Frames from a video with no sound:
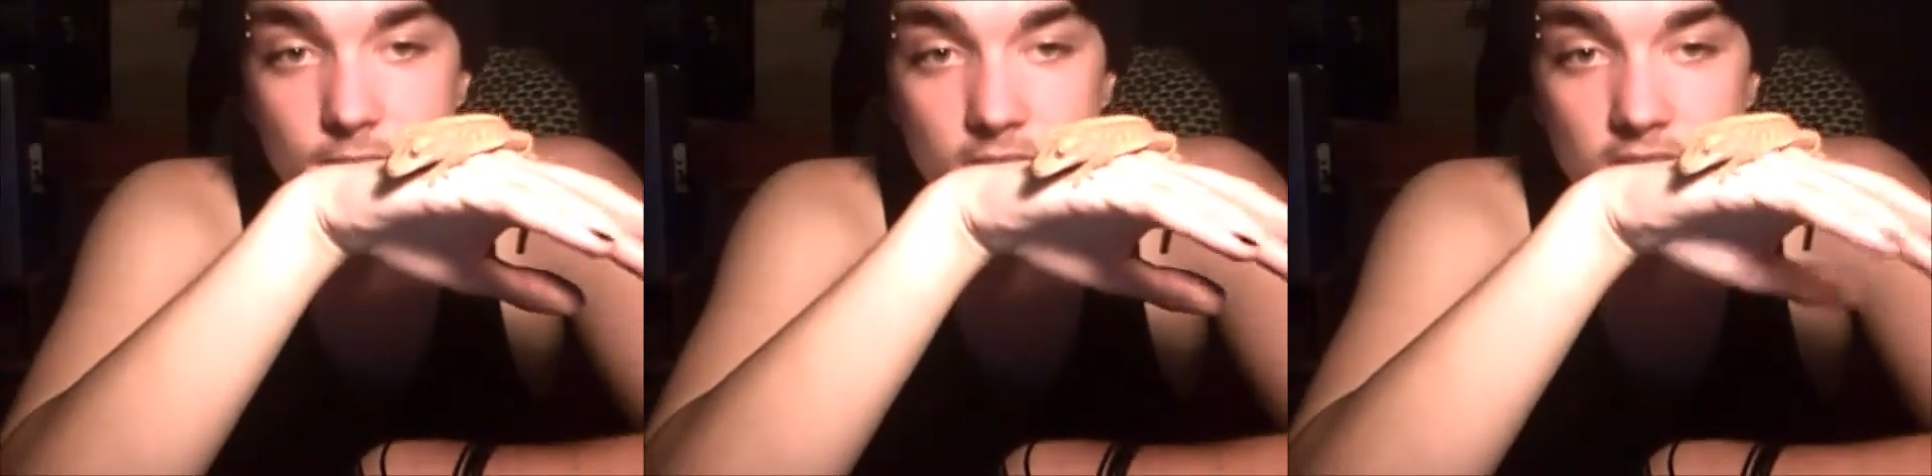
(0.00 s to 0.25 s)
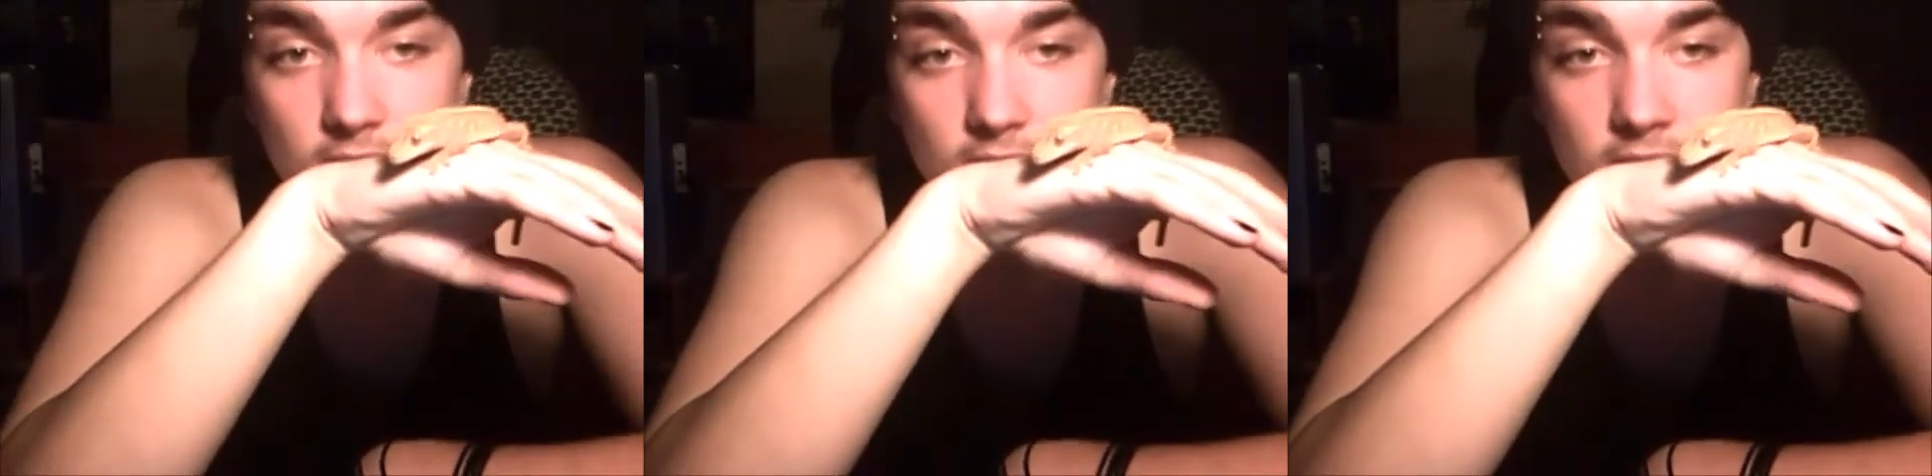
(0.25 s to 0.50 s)
you
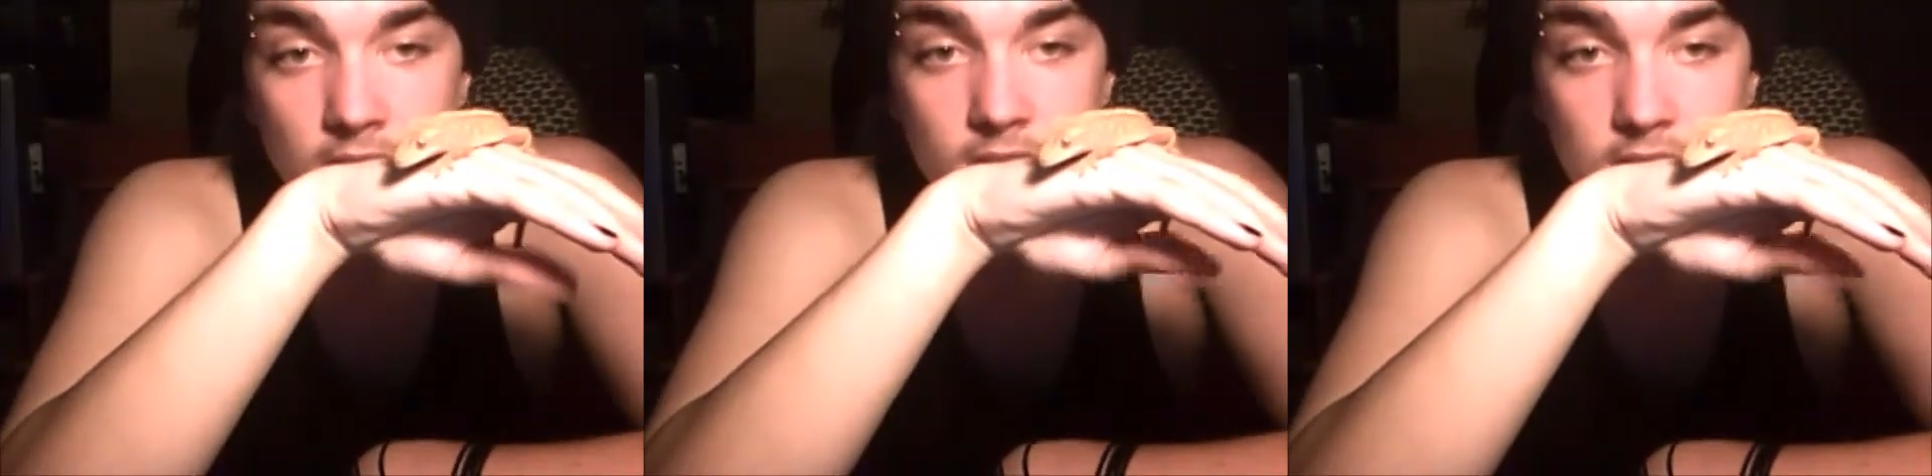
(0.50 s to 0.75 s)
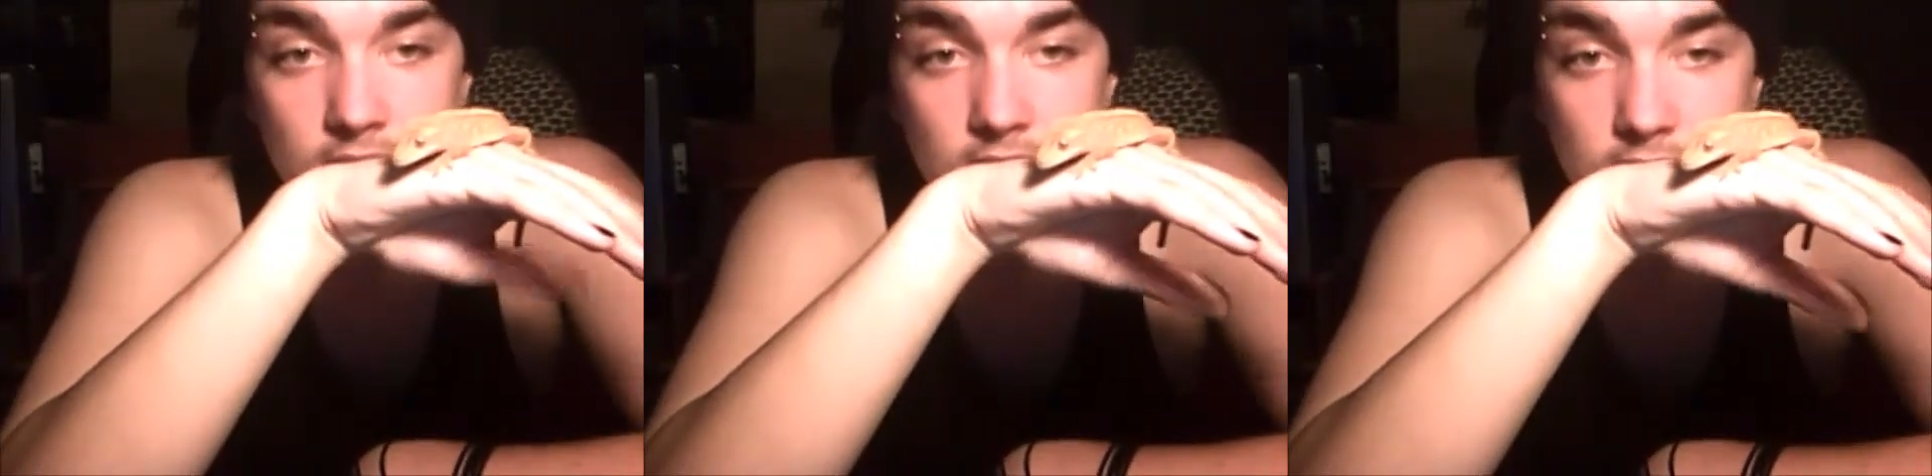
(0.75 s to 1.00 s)
know, and they'll
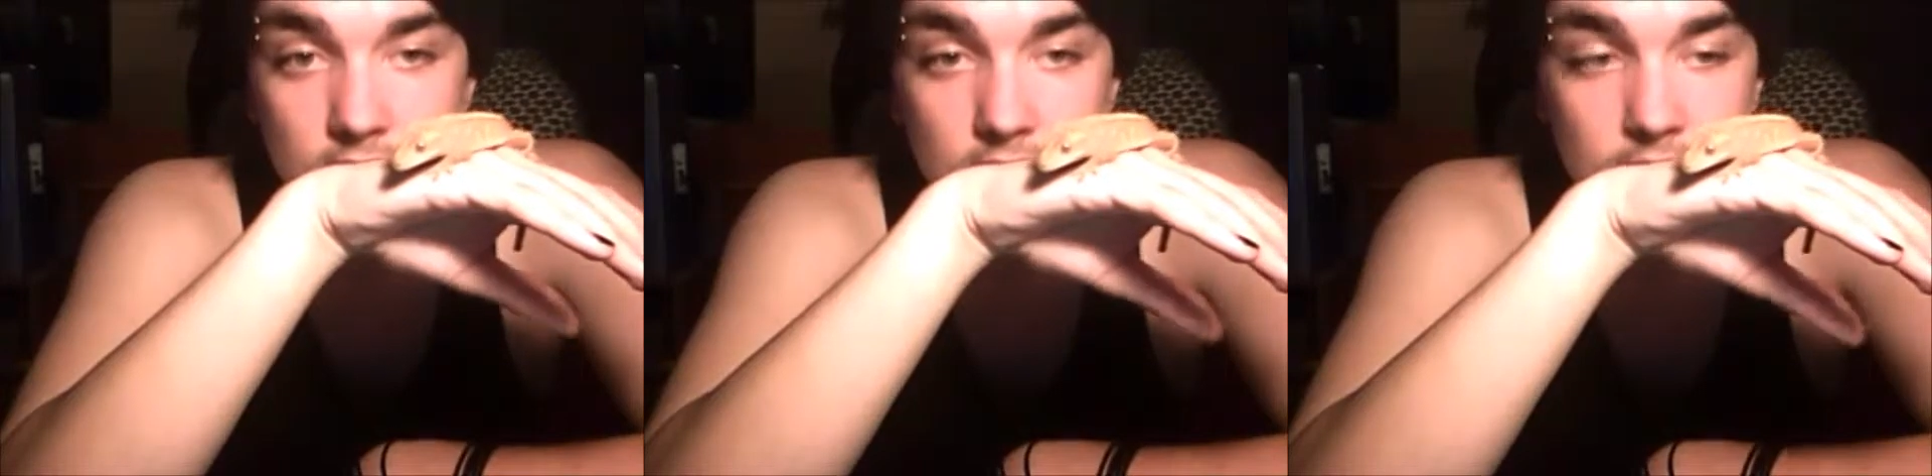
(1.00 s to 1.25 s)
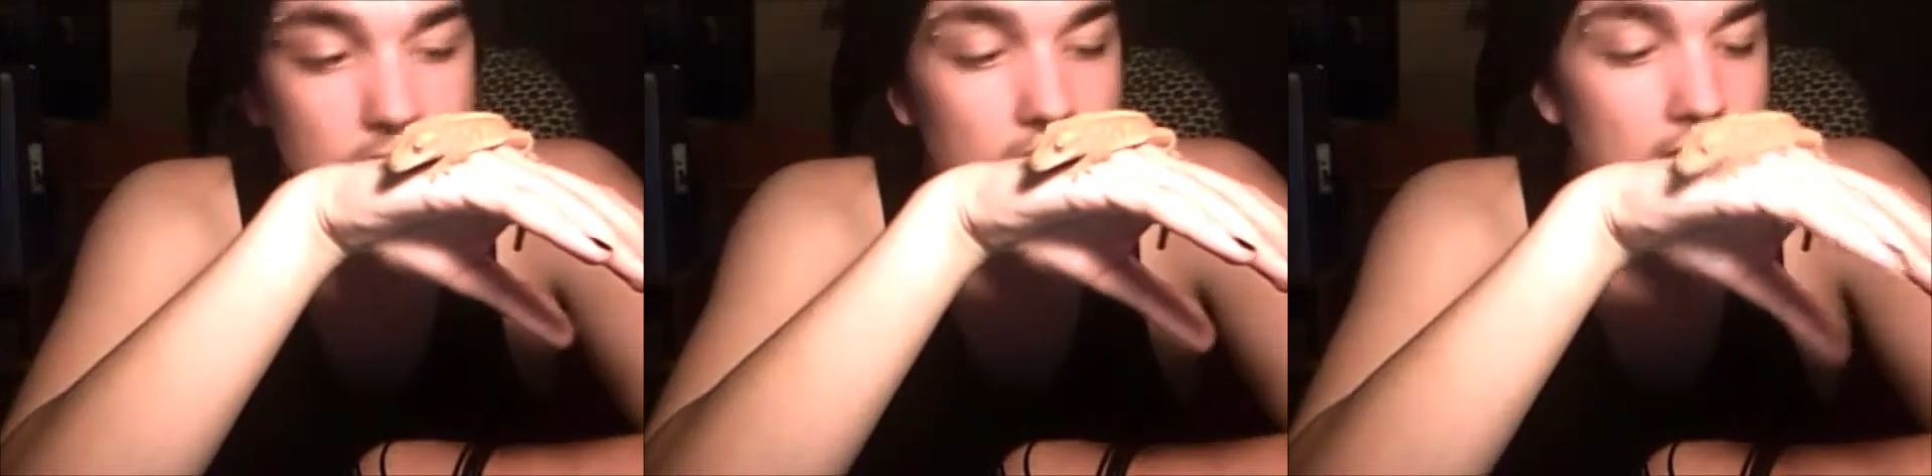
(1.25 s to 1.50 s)
just
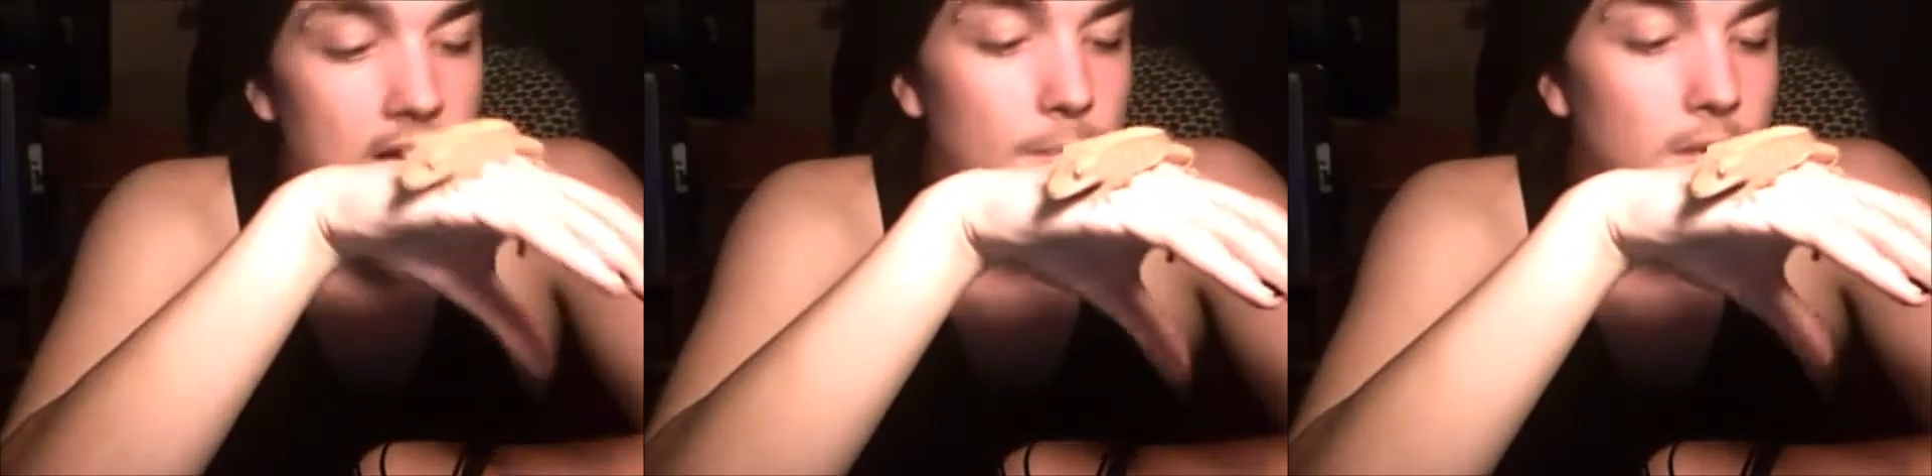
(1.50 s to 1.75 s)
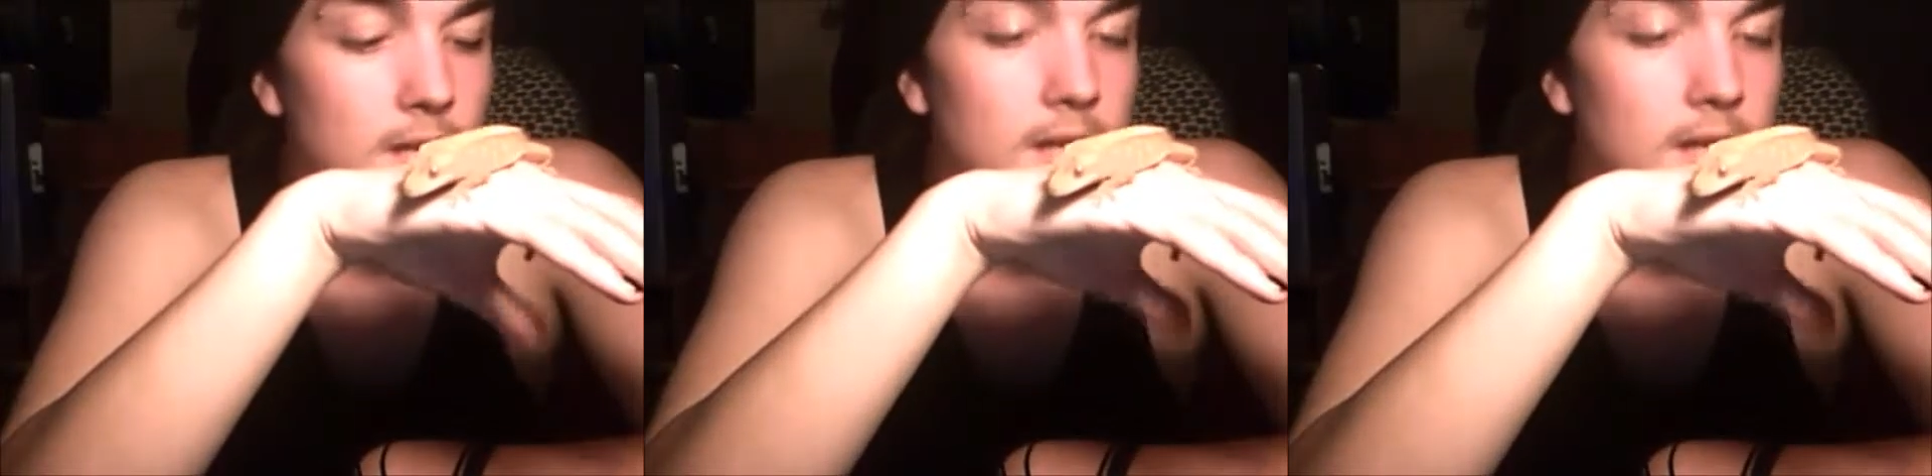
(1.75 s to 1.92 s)
sit there happily.